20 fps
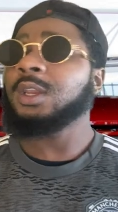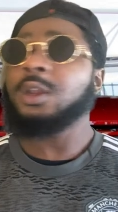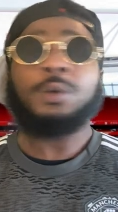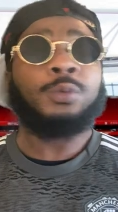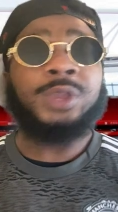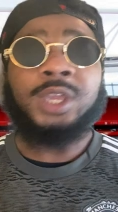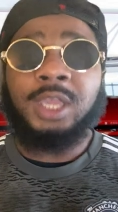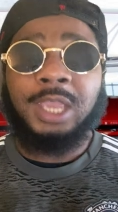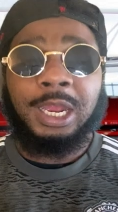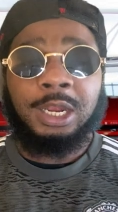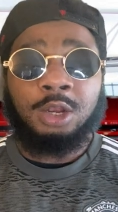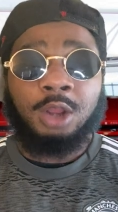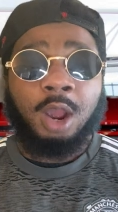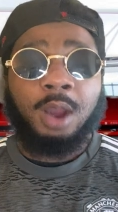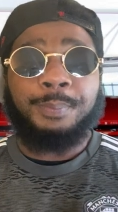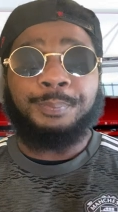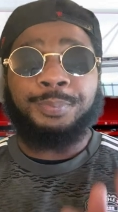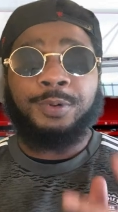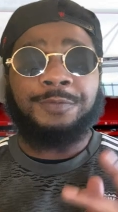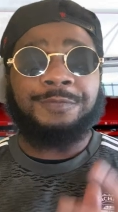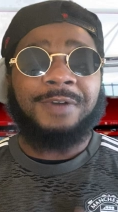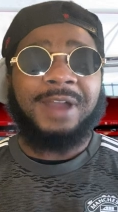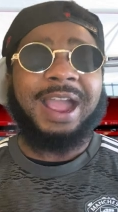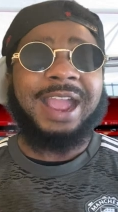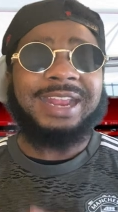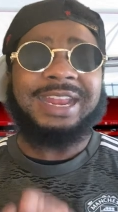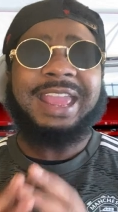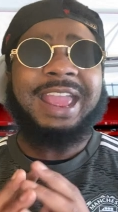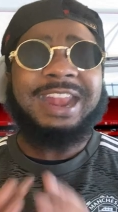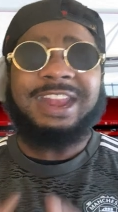We cannot
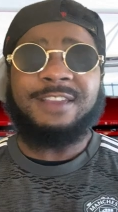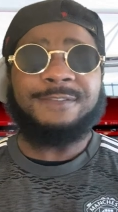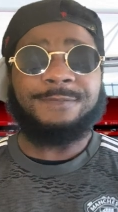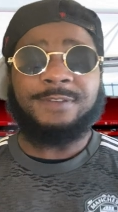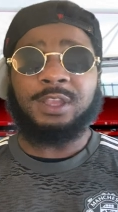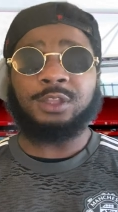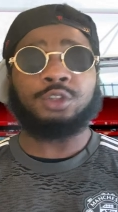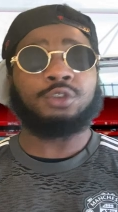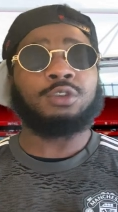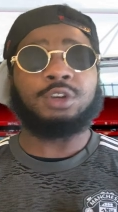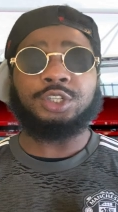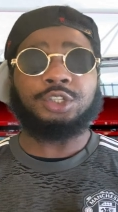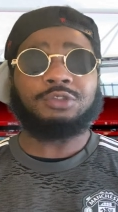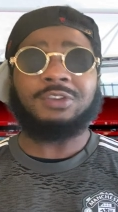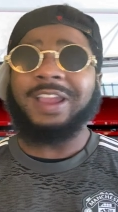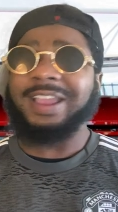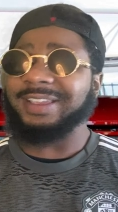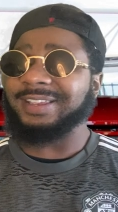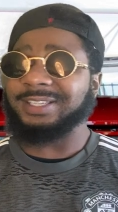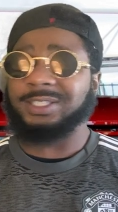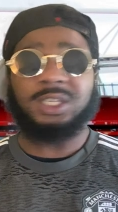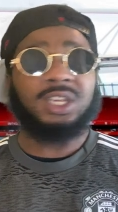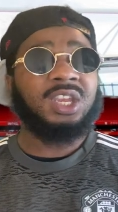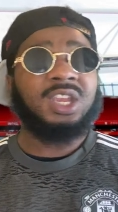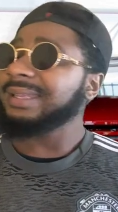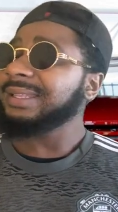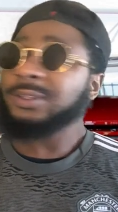provide anything to our strikers.